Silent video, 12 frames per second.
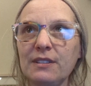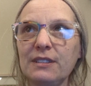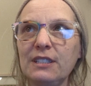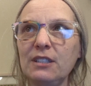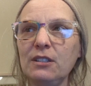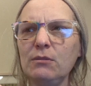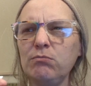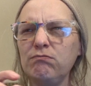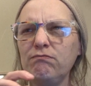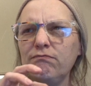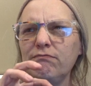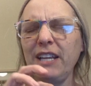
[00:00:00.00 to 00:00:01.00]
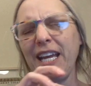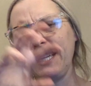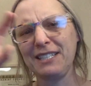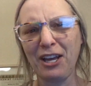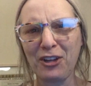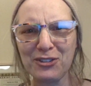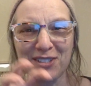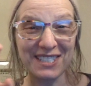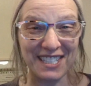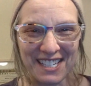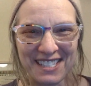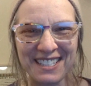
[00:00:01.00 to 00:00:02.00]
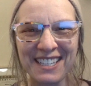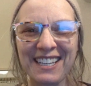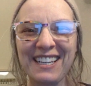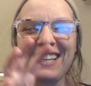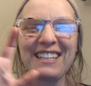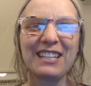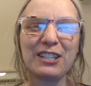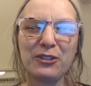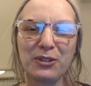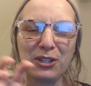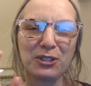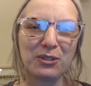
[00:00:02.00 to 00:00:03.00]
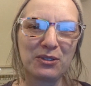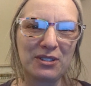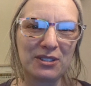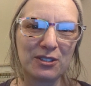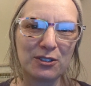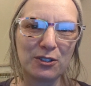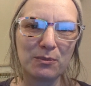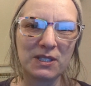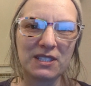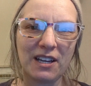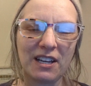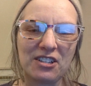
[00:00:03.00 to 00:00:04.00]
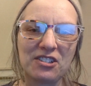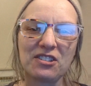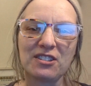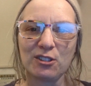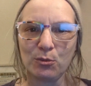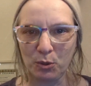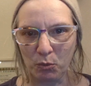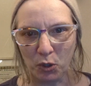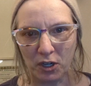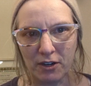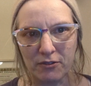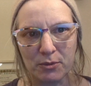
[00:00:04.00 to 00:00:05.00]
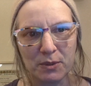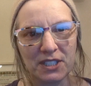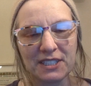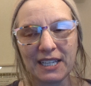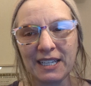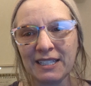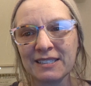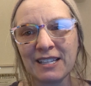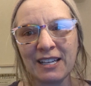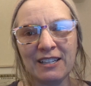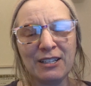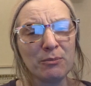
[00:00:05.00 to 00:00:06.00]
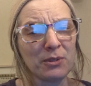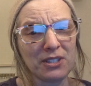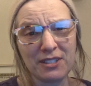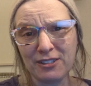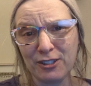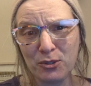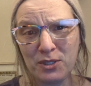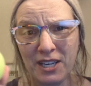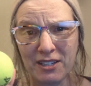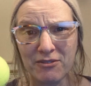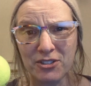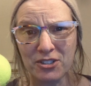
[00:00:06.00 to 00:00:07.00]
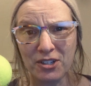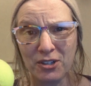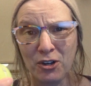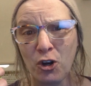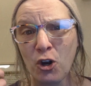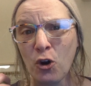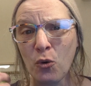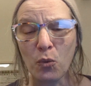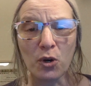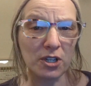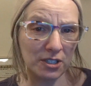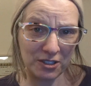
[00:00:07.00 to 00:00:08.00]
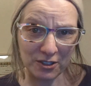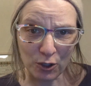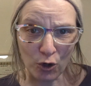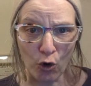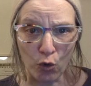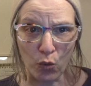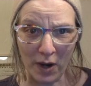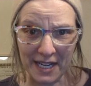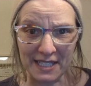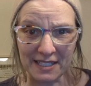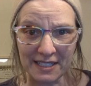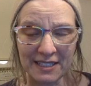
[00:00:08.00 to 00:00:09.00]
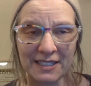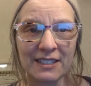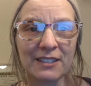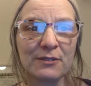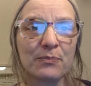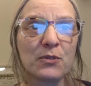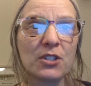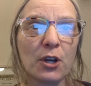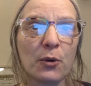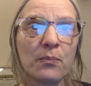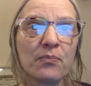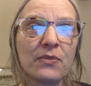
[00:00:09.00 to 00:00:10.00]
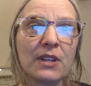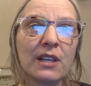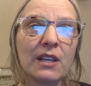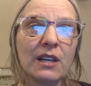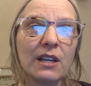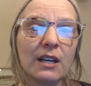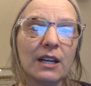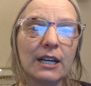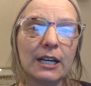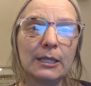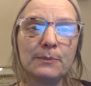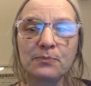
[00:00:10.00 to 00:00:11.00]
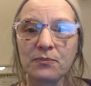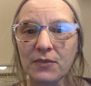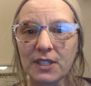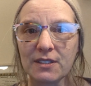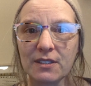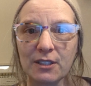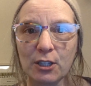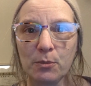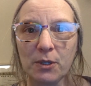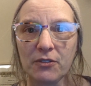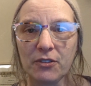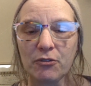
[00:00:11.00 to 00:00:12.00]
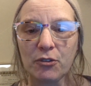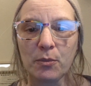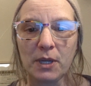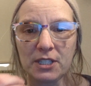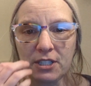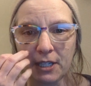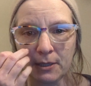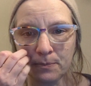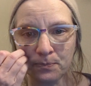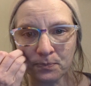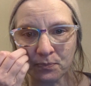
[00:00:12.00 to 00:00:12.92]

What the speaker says: little handheld disc that you can use to do the massage. It's a little bit more comfortable on the hands, but this low-tech version works great. So it's a little bit of information